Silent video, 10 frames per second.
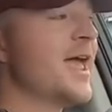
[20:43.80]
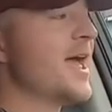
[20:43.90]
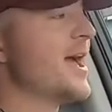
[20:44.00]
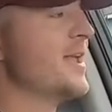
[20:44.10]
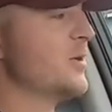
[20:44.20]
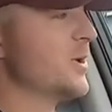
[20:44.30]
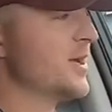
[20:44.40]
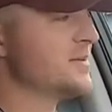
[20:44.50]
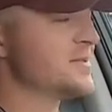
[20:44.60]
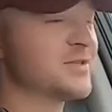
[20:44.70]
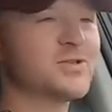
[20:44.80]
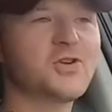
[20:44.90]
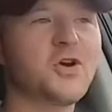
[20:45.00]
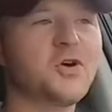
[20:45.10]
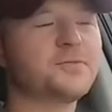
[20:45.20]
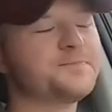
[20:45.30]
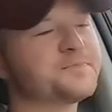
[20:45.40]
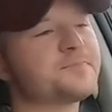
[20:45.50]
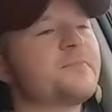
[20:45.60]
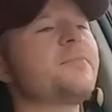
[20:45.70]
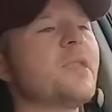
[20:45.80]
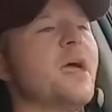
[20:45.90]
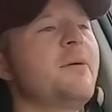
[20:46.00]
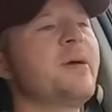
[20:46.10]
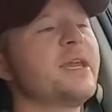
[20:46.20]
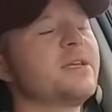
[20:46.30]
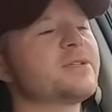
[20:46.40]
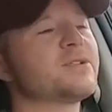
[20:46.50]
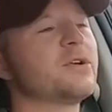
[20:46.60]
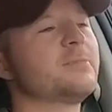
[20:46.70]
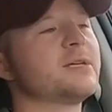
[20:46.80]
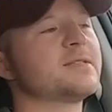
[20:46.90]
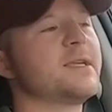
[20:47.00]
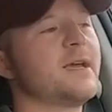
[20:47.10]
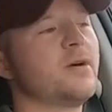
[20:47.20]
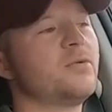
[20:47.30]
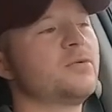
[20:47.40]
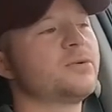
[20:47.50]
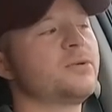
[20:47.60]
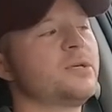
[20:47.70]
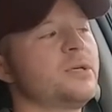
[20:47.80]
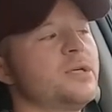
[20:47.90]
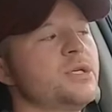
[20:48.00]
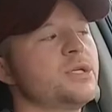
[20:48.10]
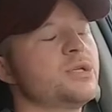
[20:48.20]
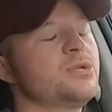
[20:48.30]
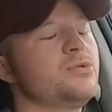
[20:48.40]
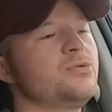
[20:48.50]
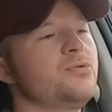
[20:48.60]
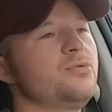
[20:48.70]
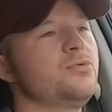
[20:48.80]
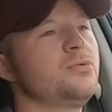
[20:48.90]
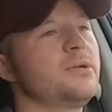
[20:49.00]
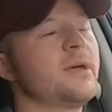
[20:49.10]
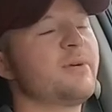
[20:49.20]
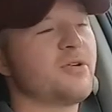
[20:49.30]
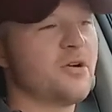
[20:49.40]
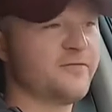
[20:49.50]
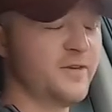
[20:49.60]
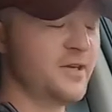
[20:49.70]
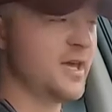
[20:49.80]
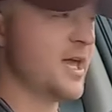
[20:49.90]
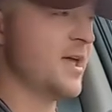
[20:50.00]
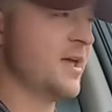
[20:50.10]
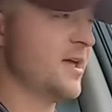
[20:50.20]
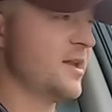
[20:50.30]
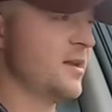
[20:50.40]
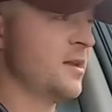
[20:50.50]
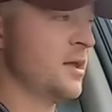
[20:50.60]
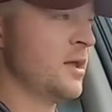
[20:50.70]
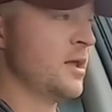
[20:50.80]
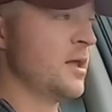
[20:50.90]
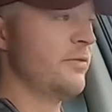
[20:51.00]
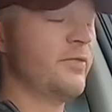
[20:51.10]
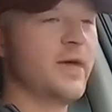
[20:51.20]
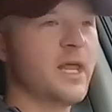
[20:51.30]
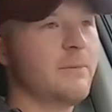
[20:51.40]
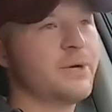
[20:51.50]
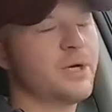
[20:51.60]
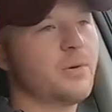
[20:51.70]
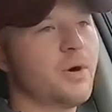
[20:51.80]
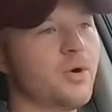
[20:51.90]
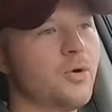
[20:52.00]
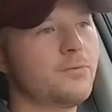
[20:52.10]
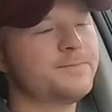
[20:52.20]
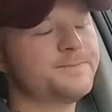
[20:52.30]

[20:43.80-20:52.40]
Anyways, so I'm heading to Starbucks now to get my coffee and then I'm gonna go home.